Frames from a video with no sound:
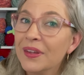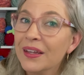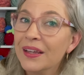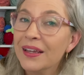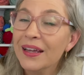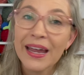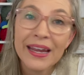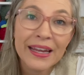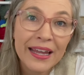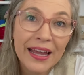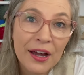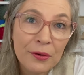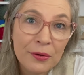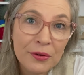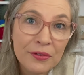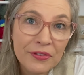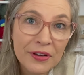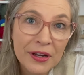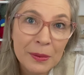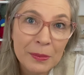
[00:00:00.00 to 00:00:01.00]
hang out
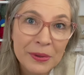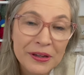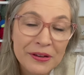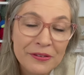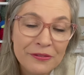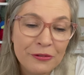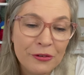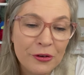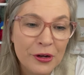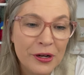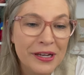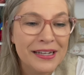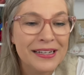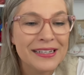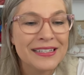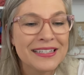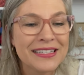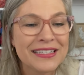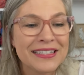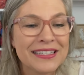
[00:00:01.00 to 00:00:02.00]
with family and
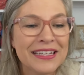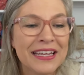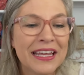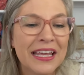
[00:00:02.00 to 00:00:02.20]
friends.